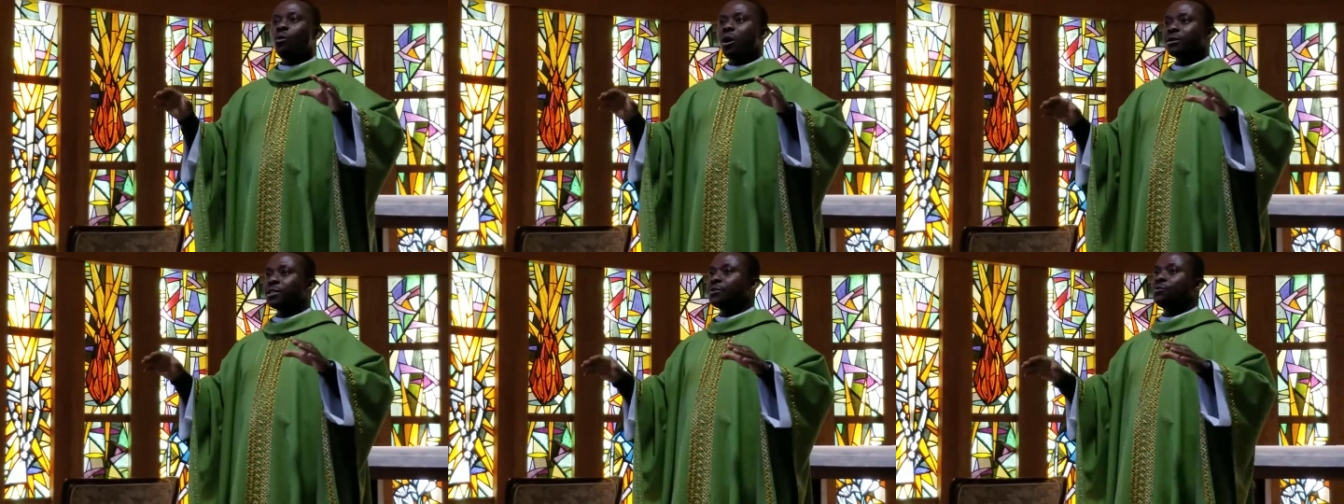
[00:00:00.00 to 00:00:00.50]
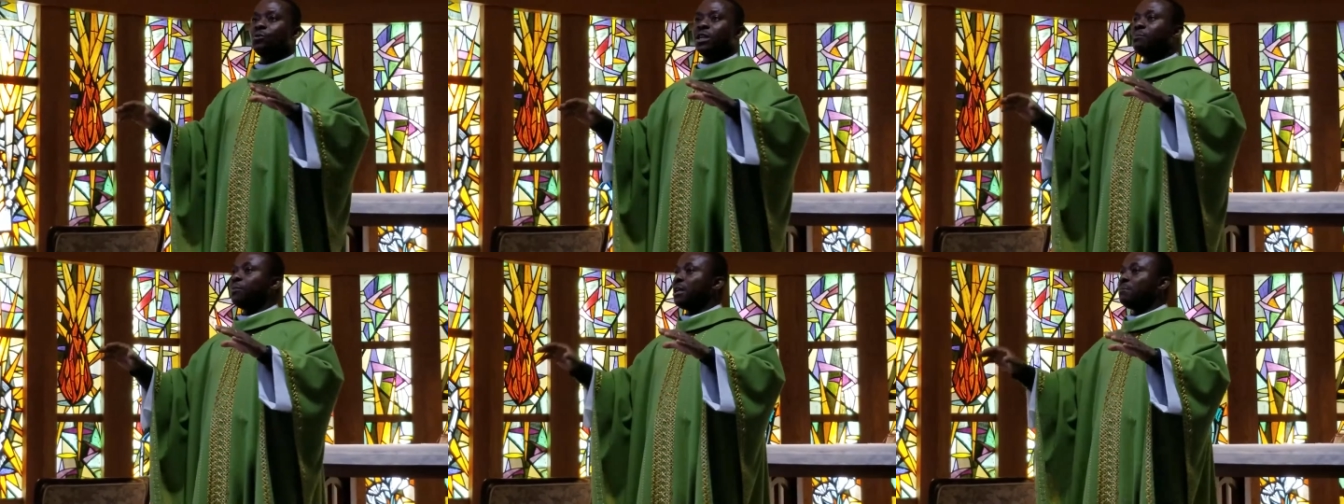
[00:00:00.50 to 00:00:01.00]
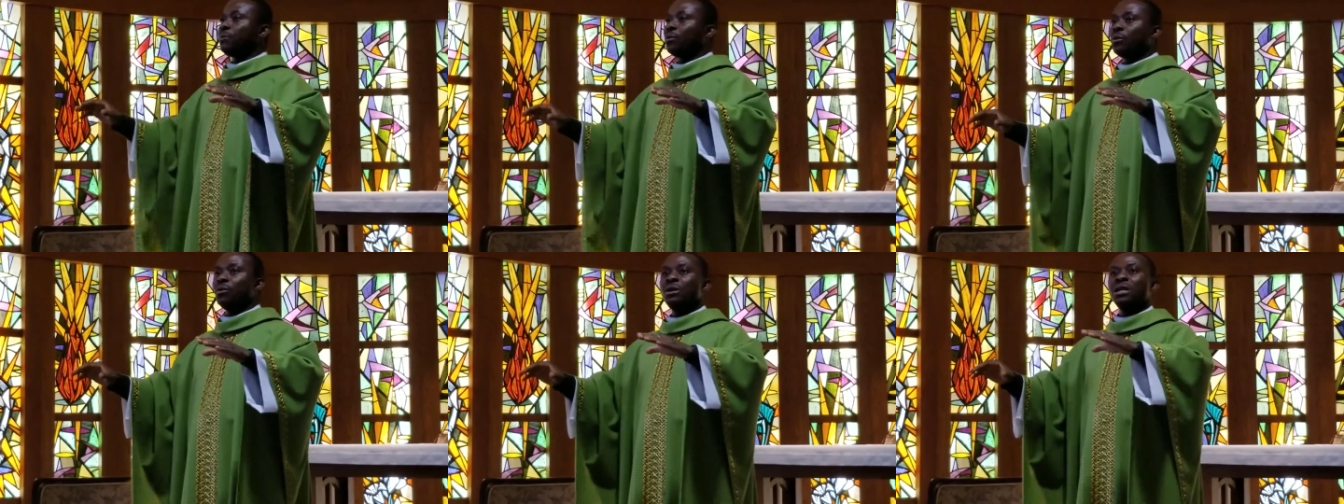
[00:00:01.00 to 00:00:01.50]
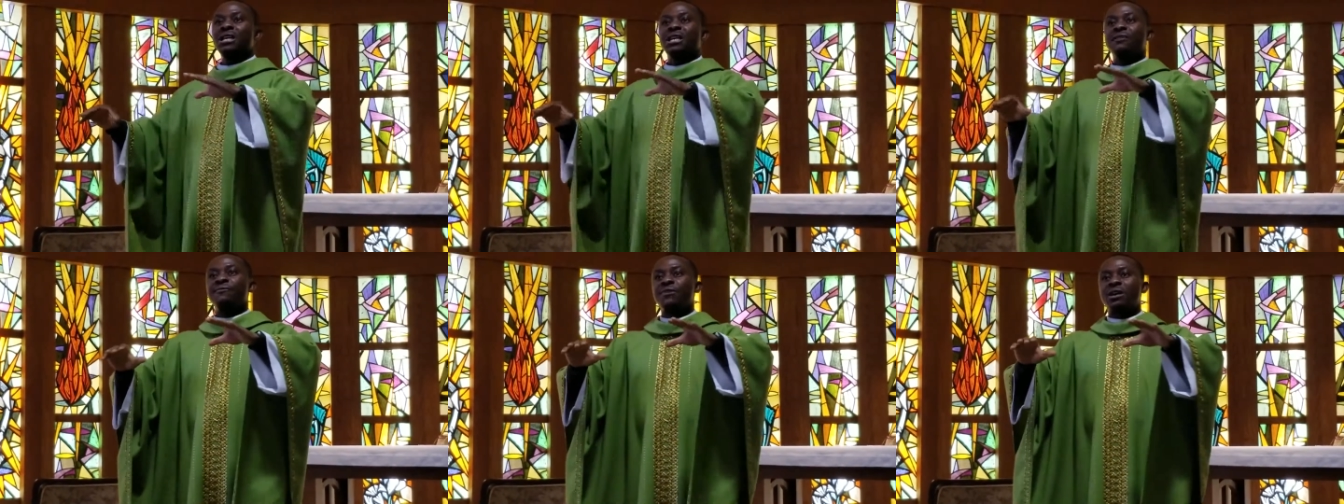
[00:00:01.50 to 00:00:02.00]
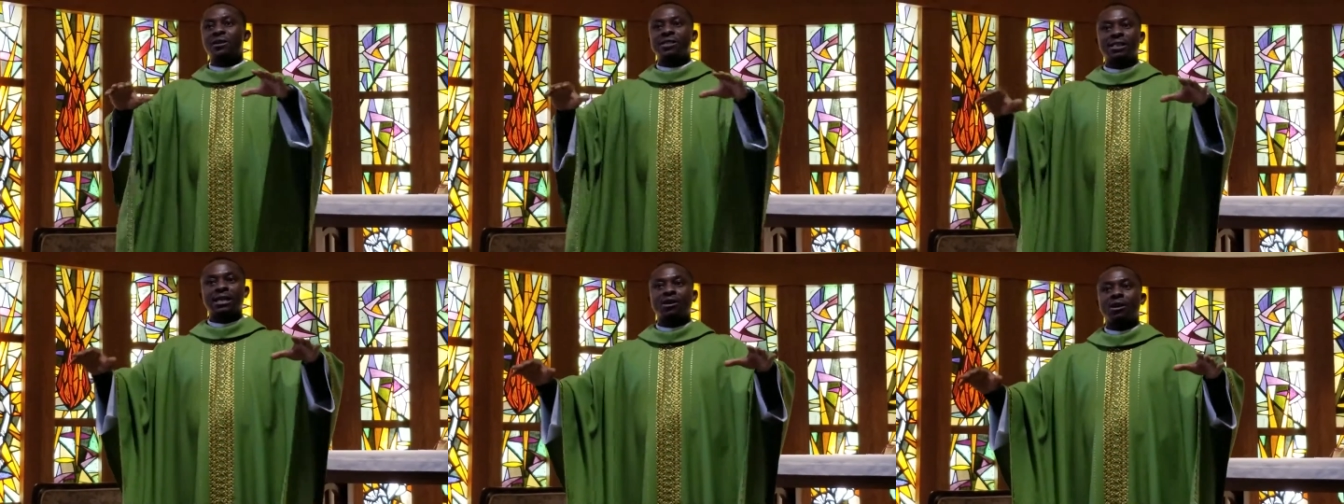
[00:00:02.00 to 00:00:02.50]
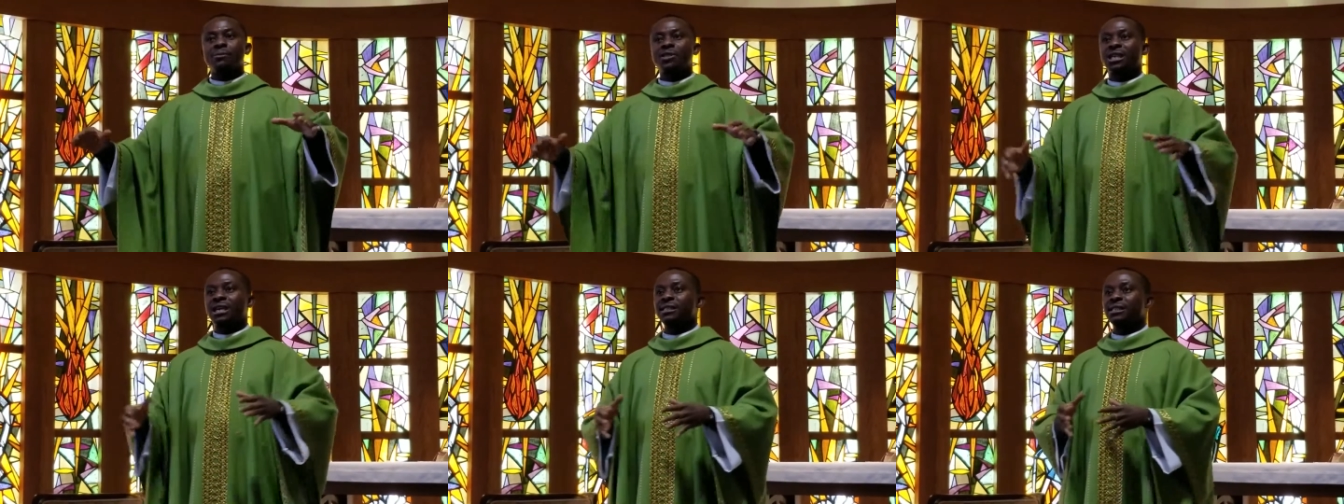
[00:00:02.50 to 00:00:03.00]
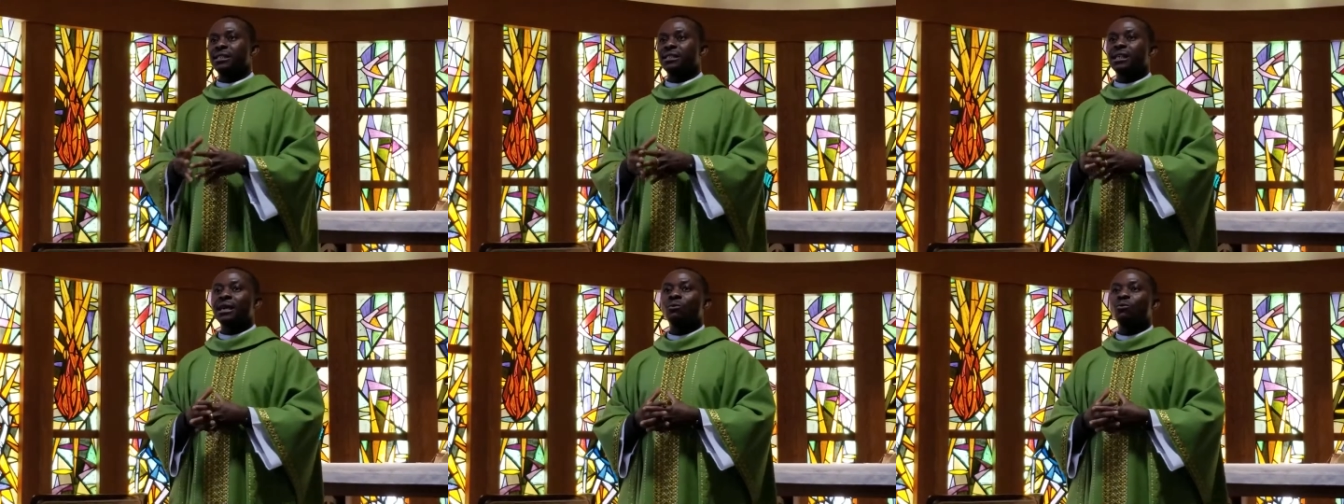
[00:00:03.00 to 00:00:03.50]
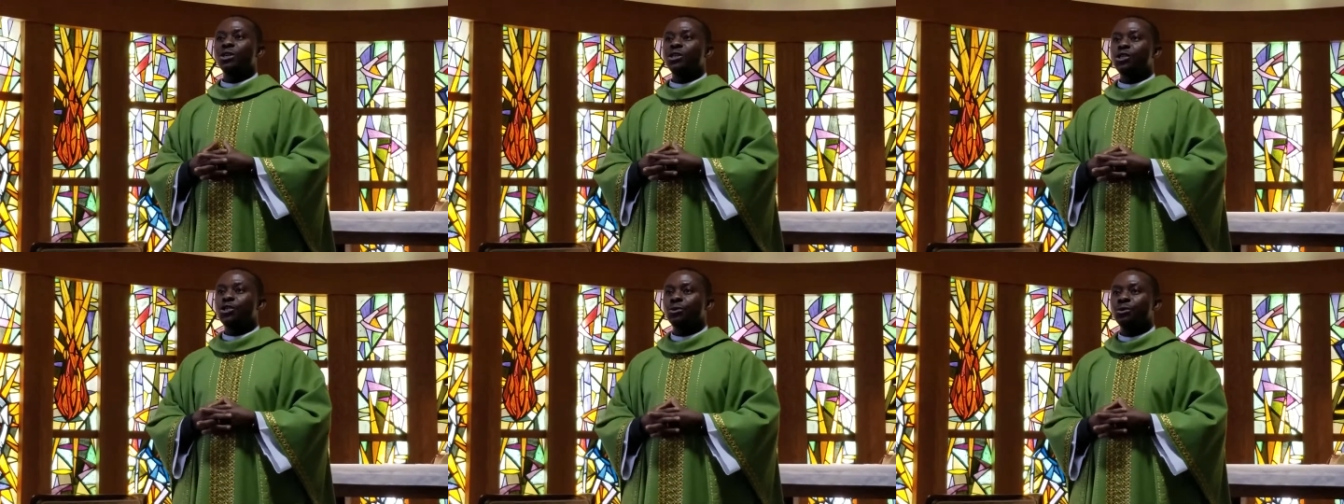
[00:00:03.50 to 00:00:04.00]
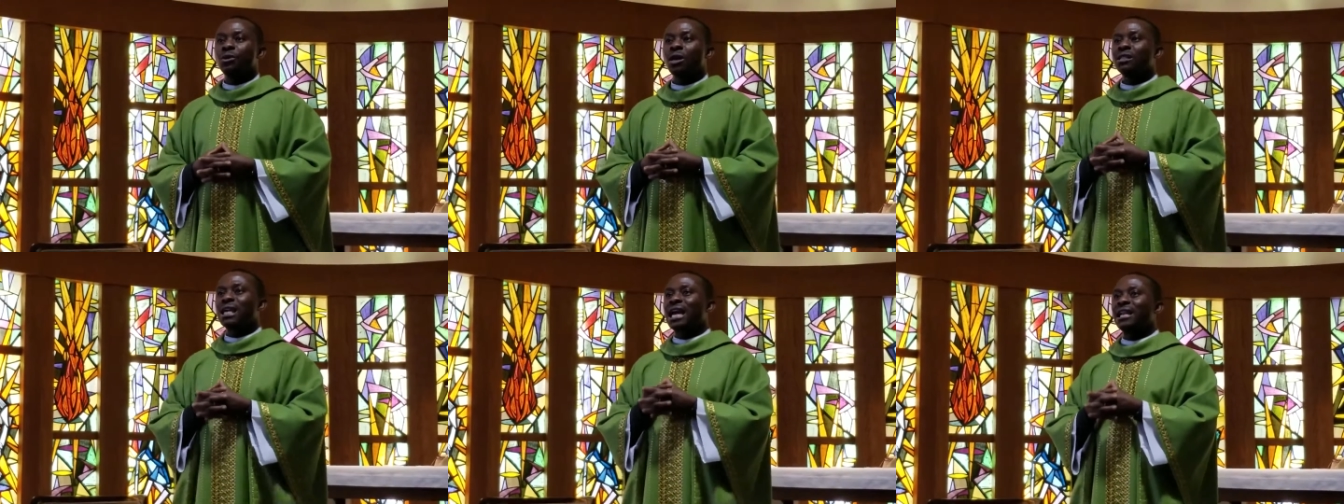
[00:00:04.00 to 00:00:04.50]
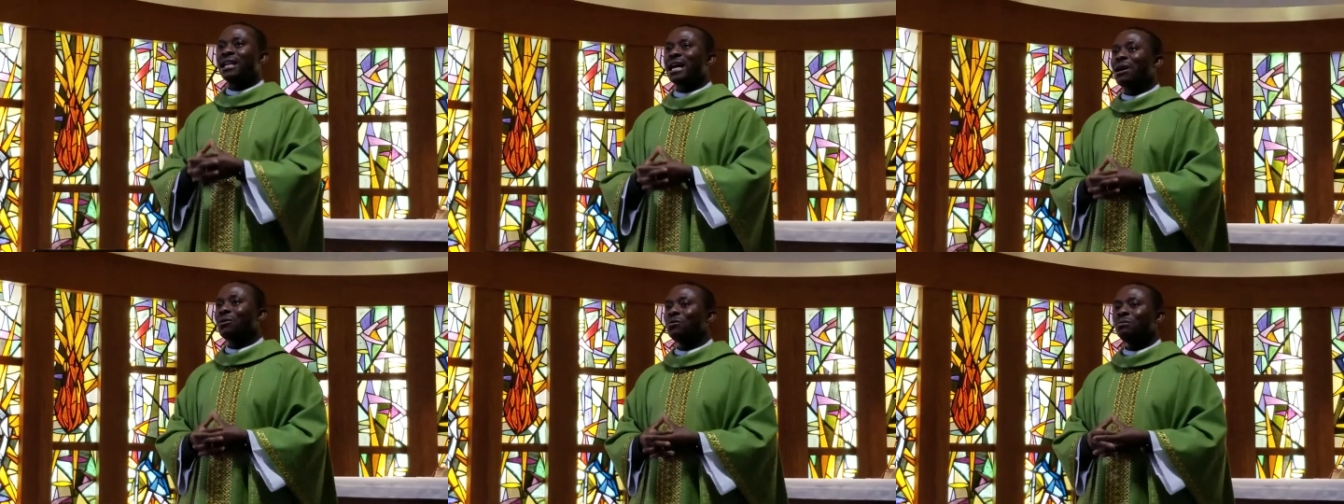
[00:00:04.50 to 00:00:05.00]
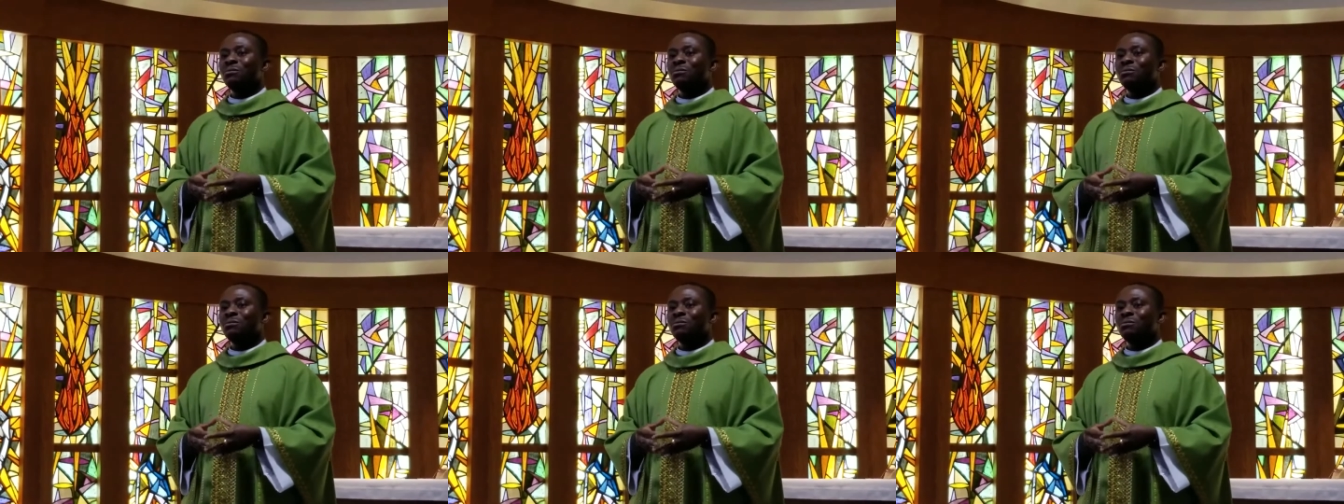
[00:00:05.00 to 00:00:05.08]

works with people in various circumstances, and we should not allow